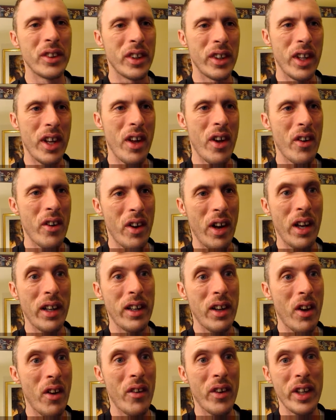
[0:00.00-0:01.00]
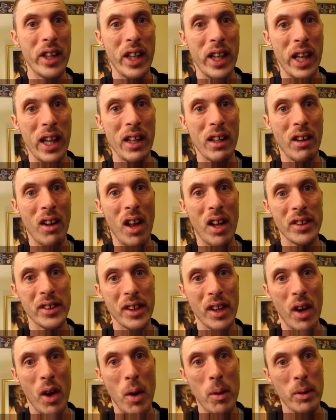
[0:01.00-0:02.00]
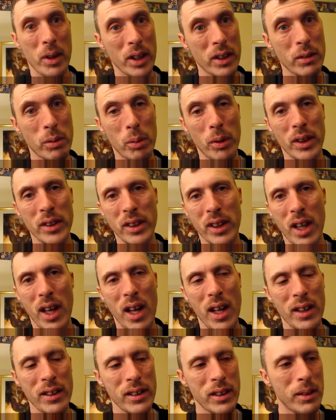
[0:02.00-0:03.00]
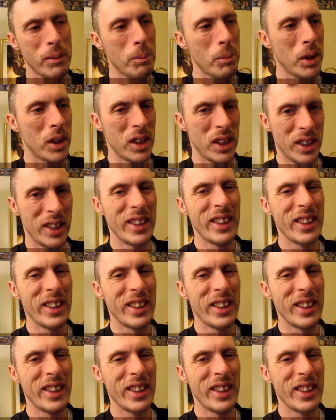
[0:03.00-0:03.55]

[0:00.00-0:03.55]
You know, I know Indiana lost at home against Wisconsin, but